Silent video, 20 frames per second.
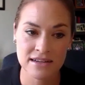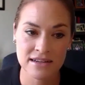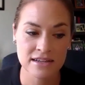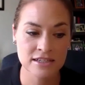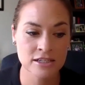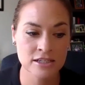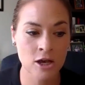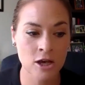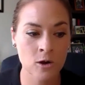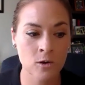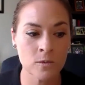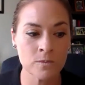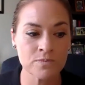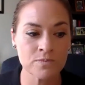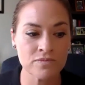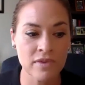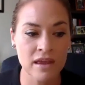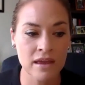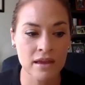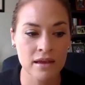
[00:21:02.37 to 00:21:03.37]
So
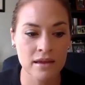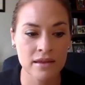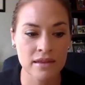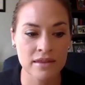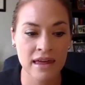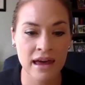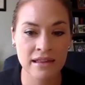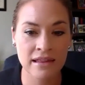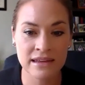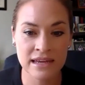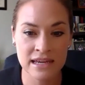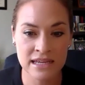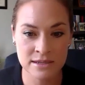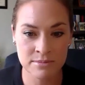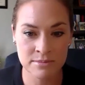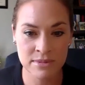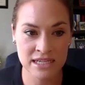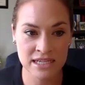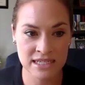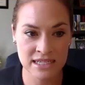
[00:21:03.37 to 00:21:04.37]
that leads
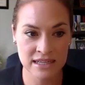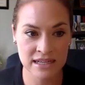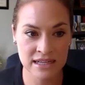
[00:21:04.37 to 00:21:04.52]
me into